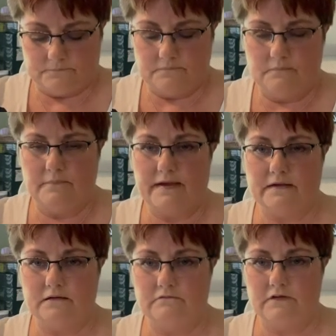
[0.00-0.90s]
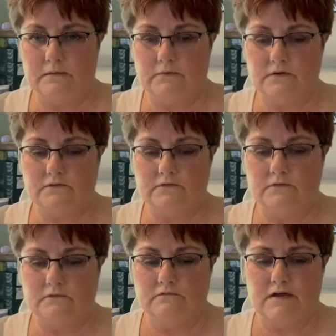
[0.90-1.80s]
backing fabrics
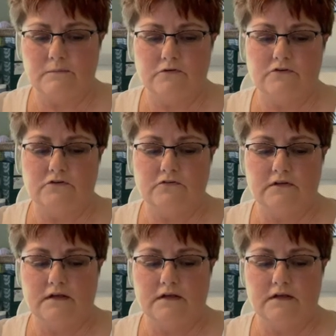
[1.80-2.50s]
usually